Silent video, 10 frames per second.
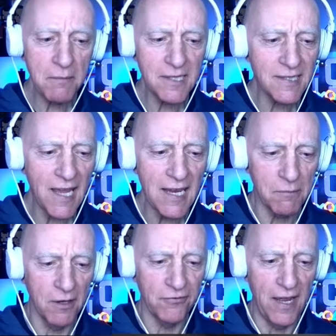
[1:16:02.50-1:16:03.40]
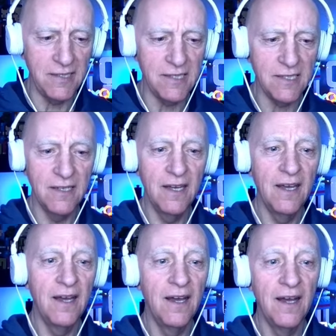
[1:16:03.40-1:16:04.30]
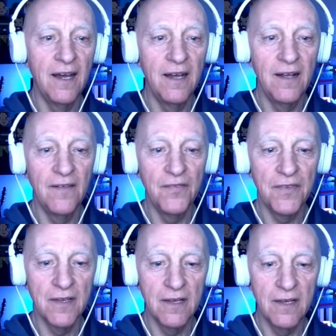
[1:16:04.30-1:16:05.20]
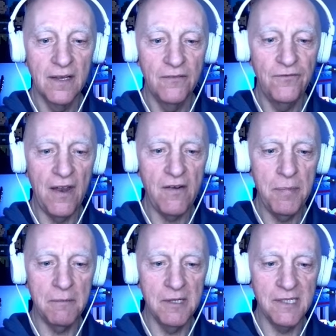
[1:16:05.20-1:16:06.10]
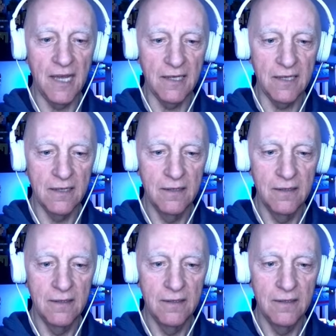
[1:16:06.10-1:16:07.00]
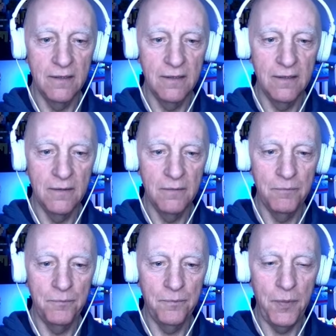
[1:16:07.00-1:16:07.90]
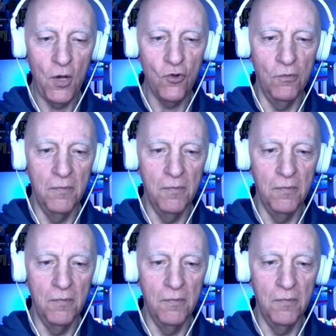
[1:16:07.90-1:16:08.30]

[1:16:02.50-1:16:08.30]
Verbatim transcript: mistake, my friend. Son of a bitch! Very big mistake. Boom.